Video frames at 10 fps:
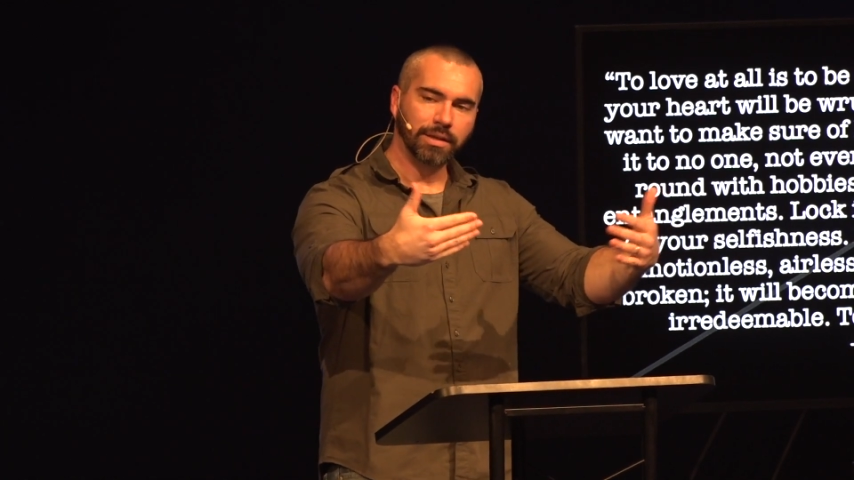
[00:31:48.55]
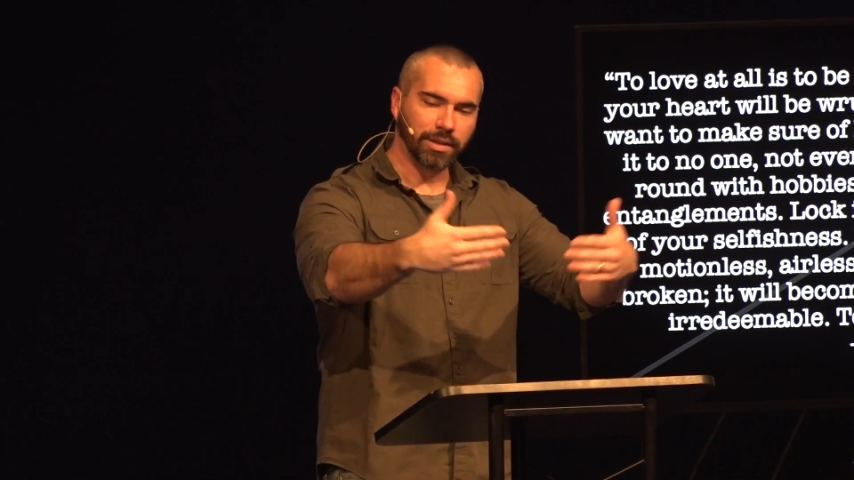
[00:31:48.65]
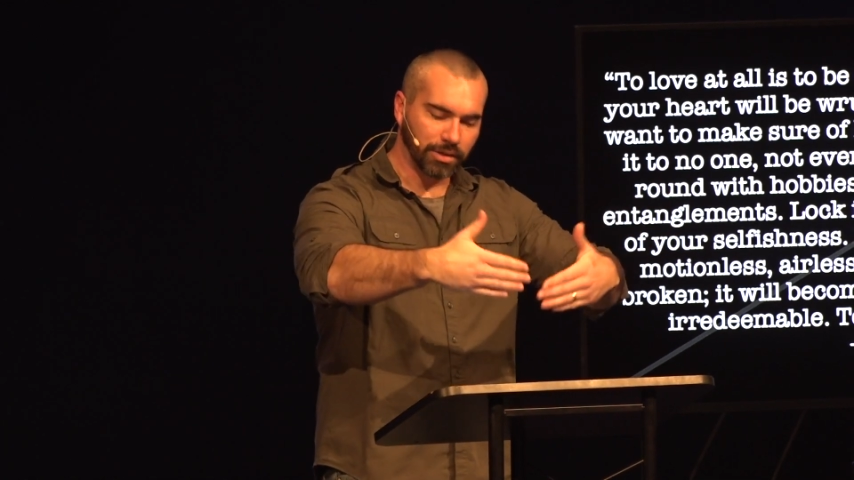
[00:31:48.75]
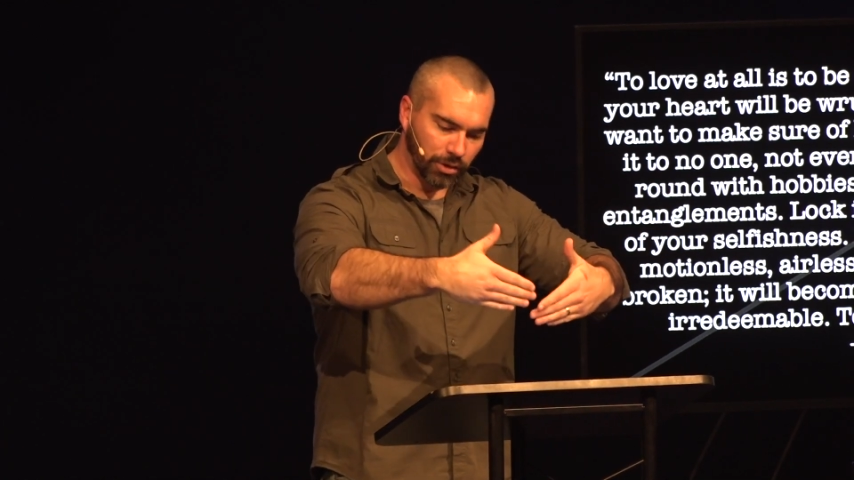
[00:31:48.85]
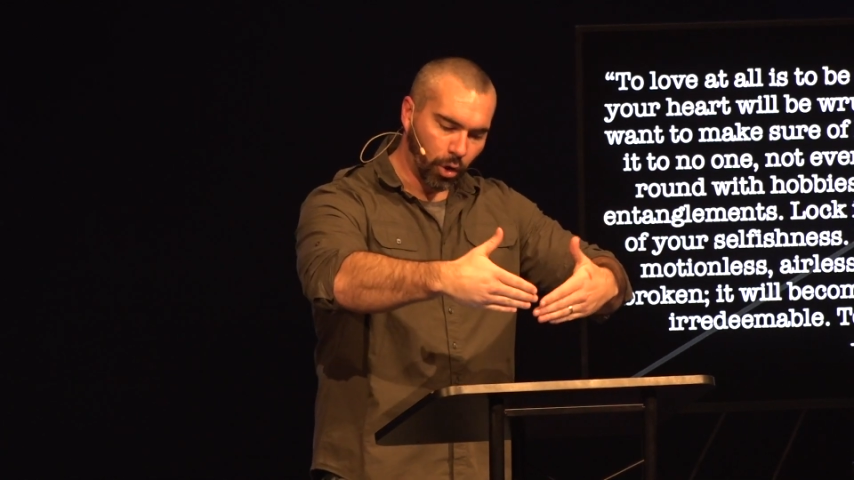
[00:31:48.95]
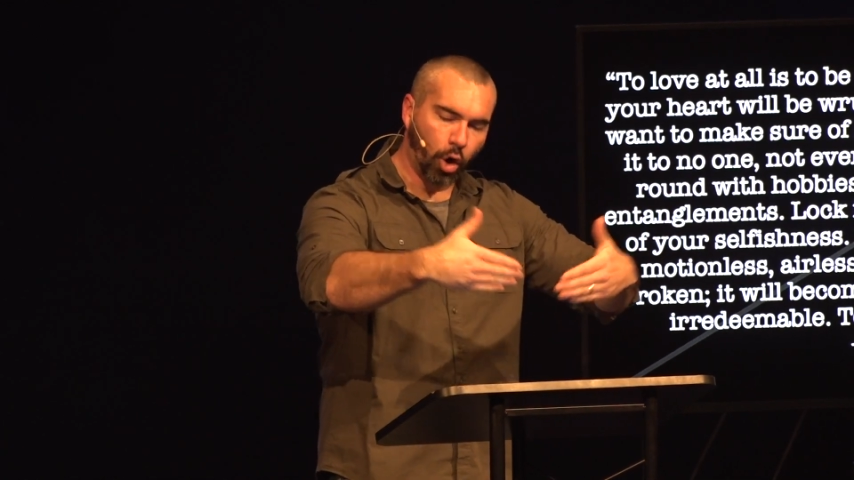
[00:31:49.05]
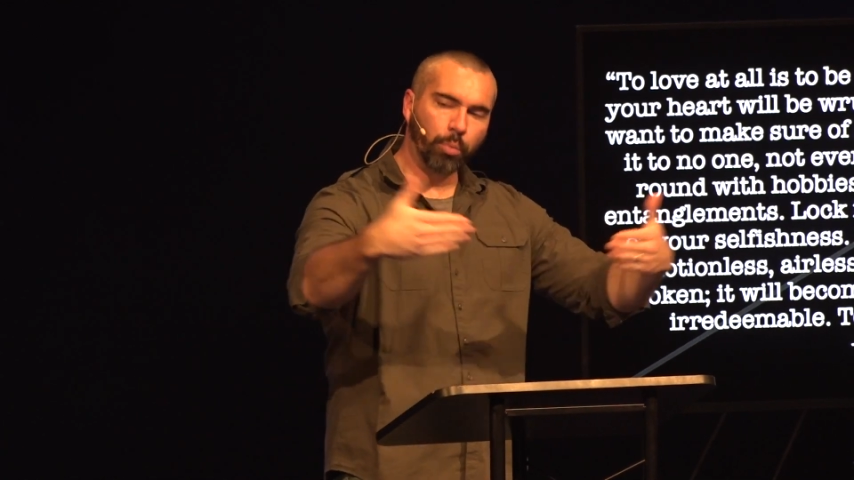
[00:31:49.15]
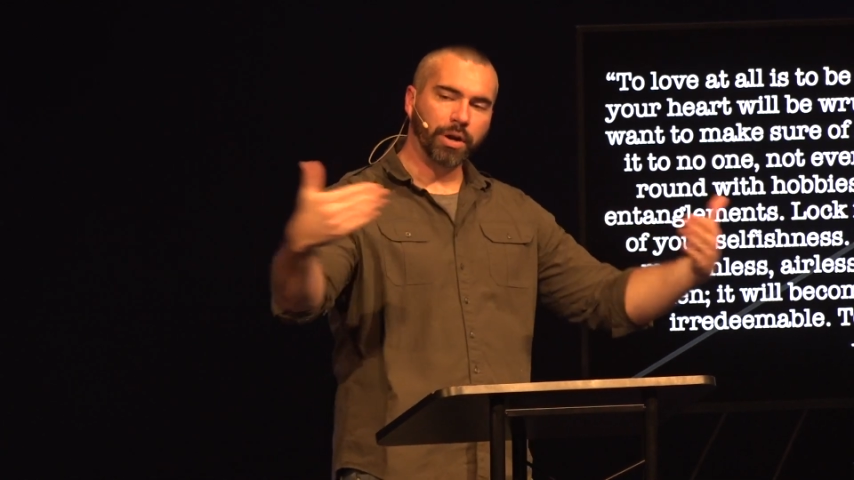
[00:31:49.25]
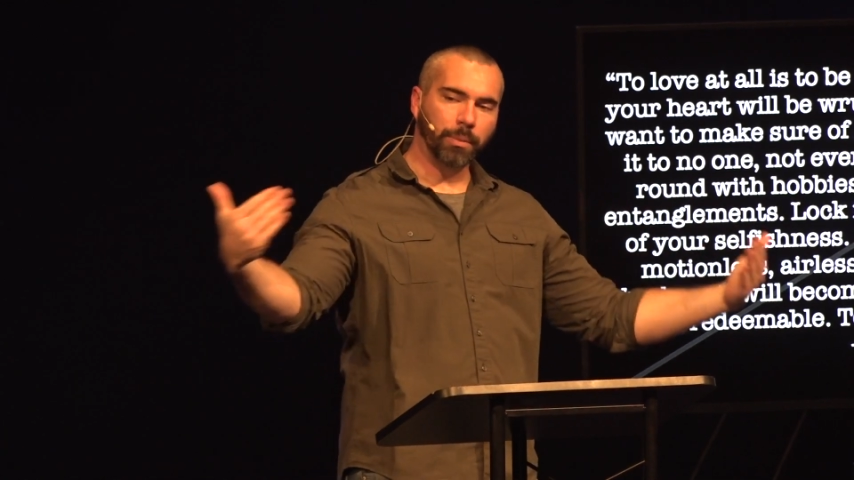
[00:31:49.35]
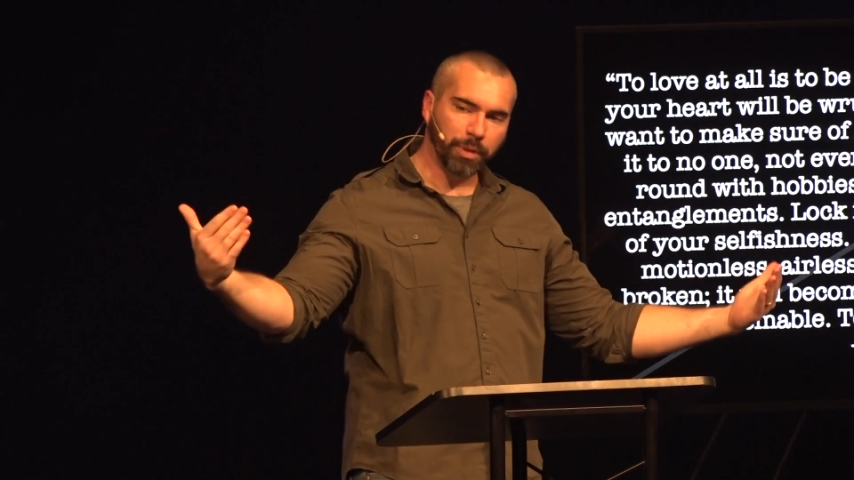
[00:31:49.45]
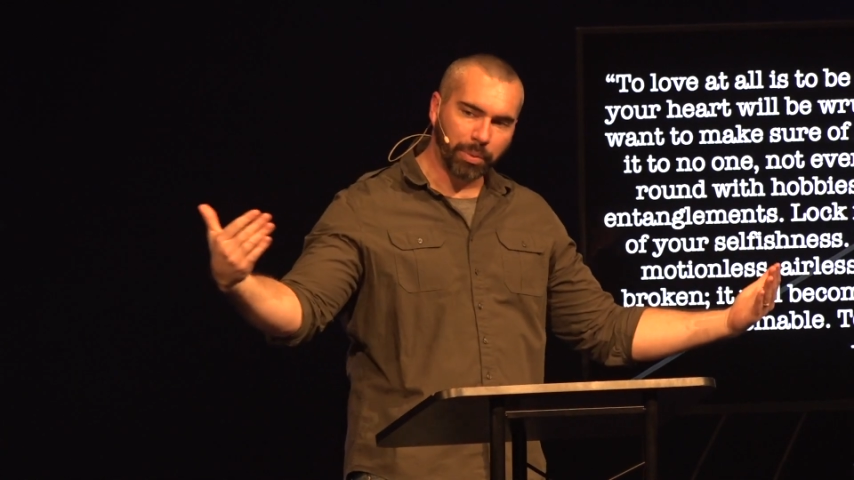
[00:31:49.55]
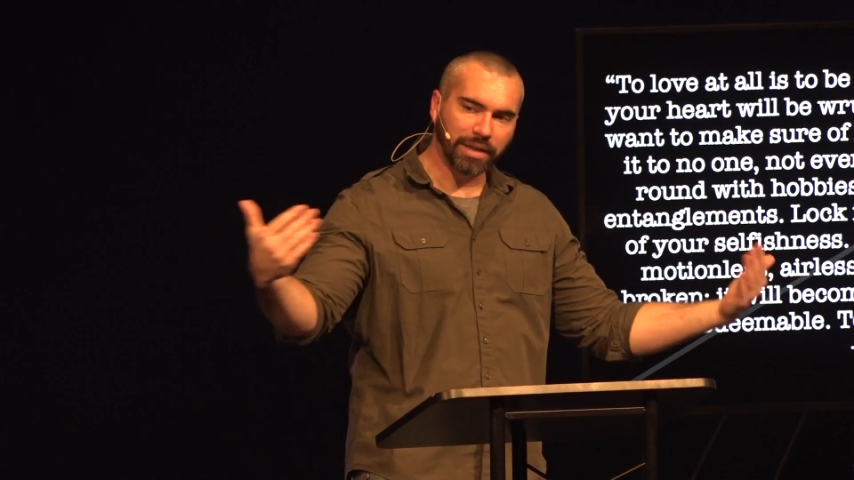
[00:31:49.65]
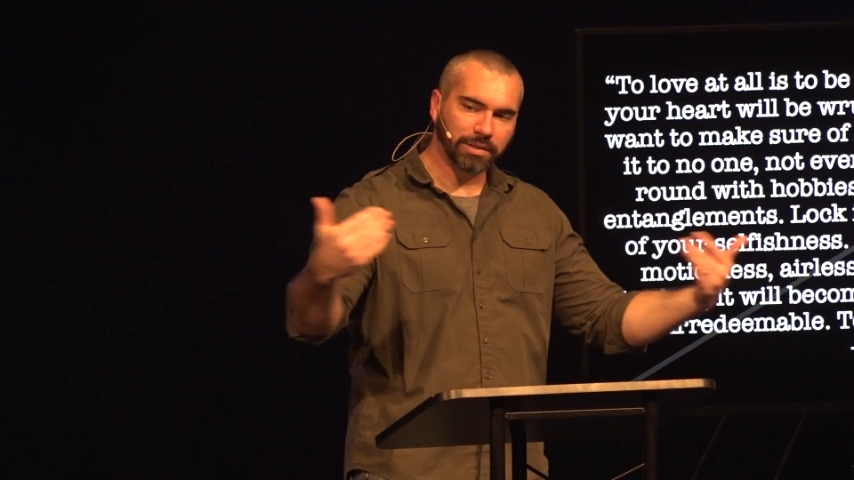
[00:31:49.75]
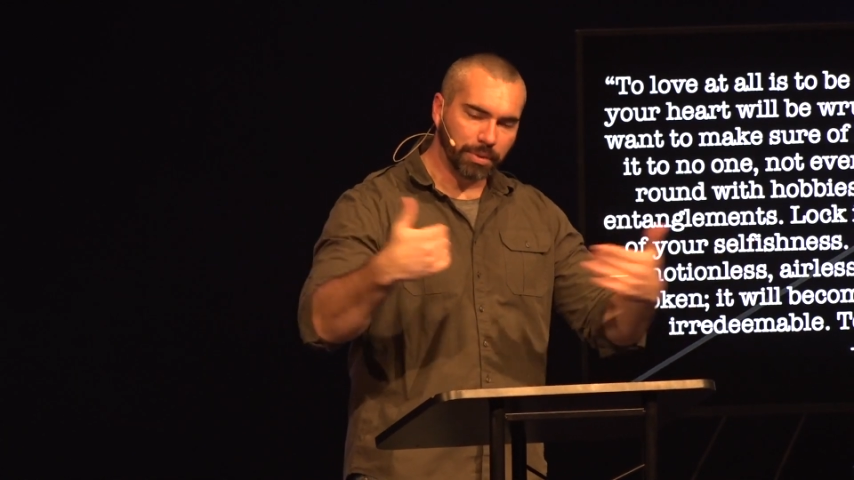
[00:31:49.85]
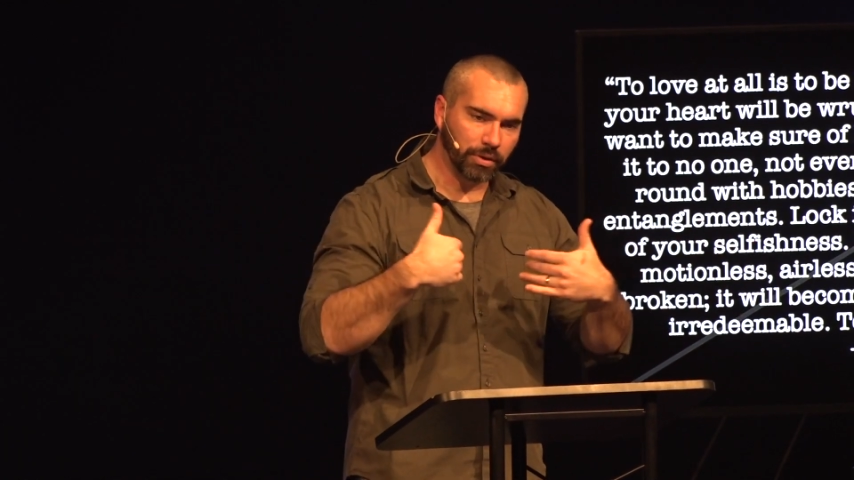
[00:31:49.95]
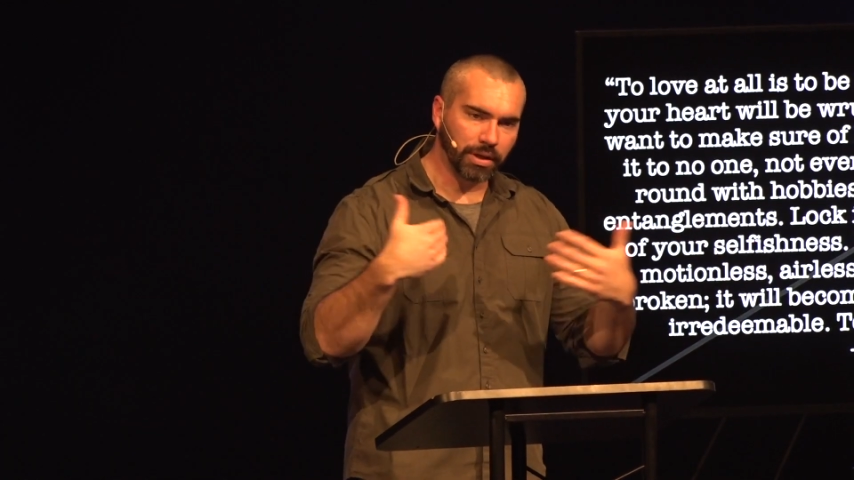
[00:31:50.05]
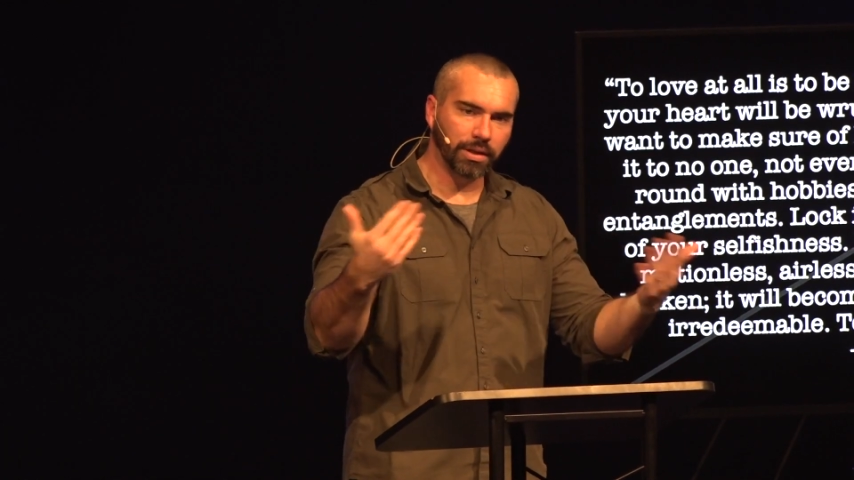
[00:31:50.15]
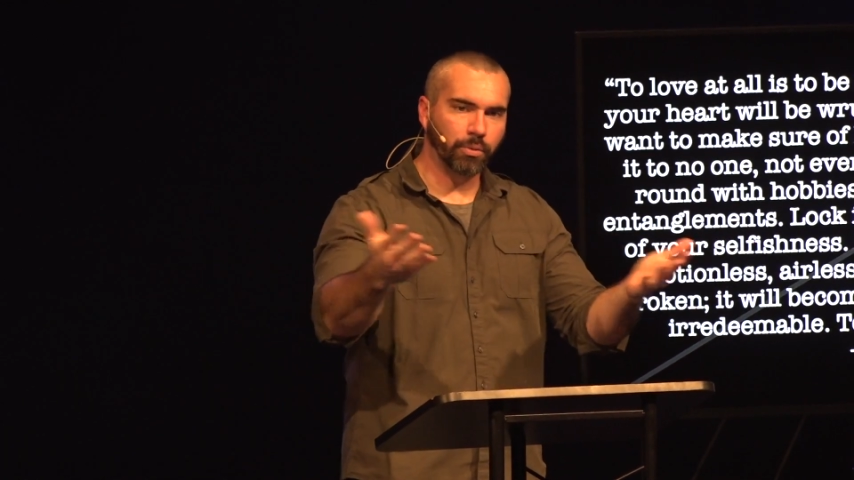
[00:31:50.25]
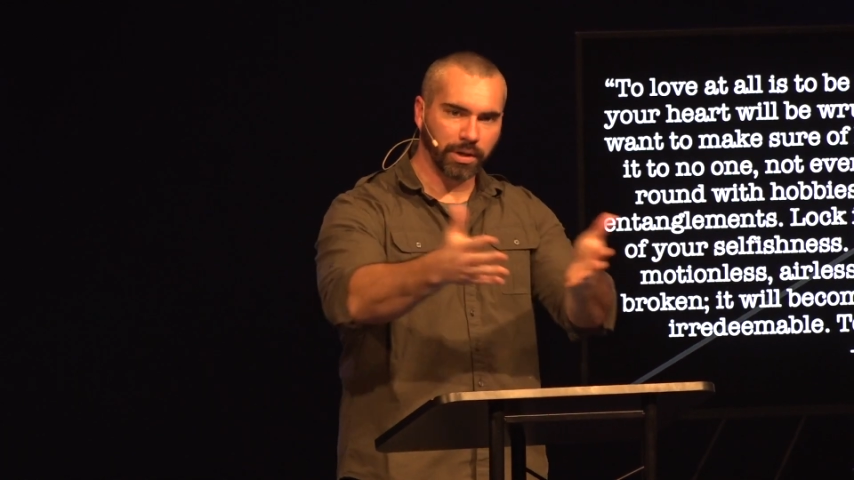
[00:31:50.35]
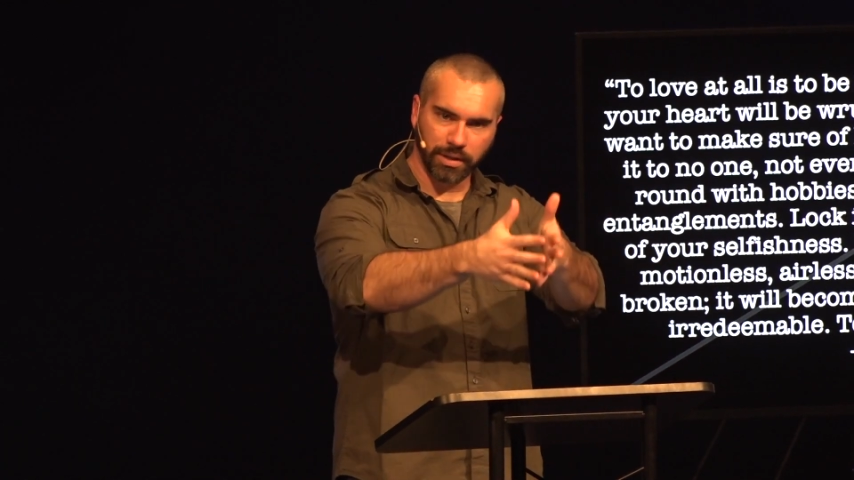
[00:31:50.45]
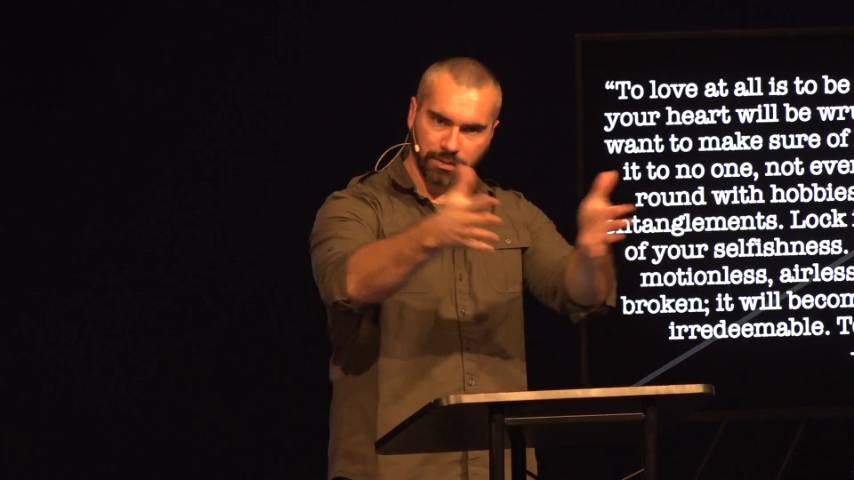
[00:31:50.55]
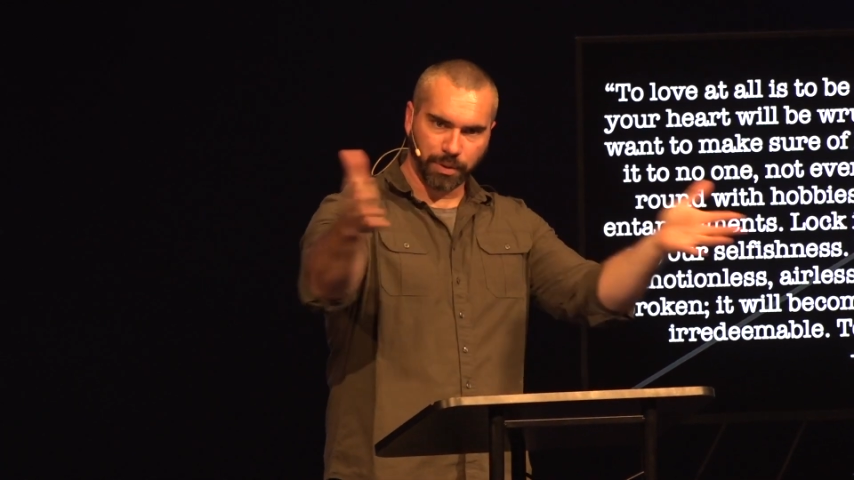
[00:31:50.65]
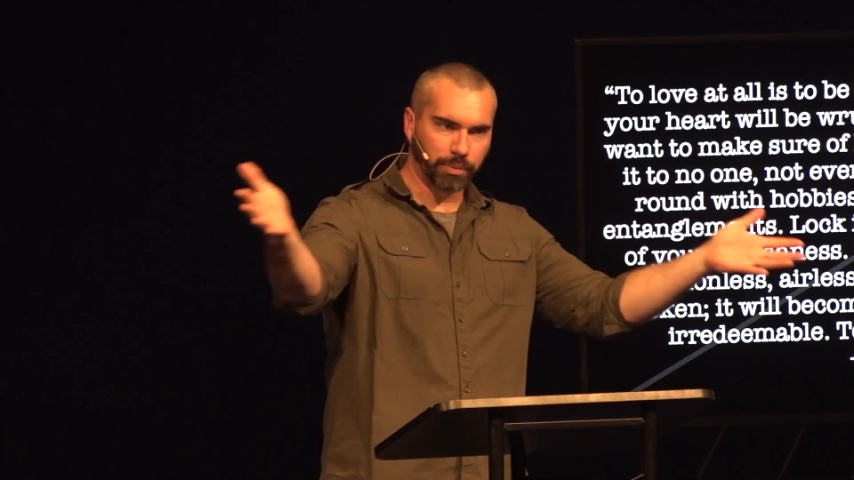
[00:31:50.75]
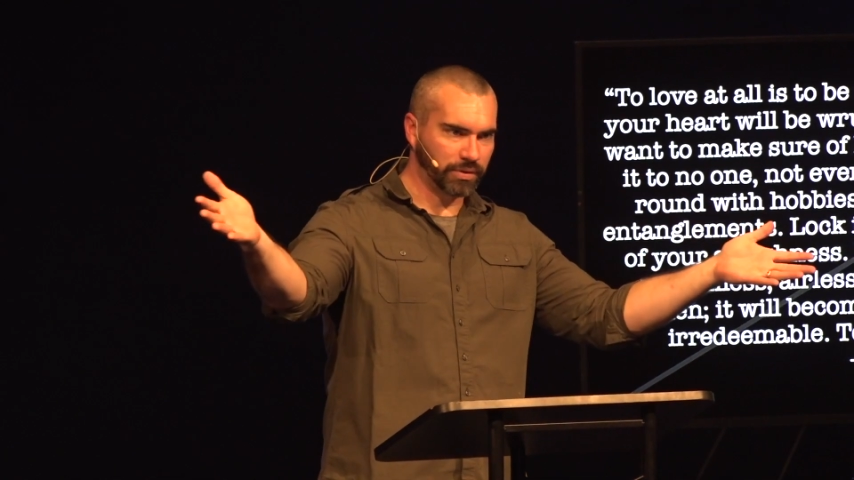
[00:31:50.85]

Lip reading: you open up the possibility that one of these people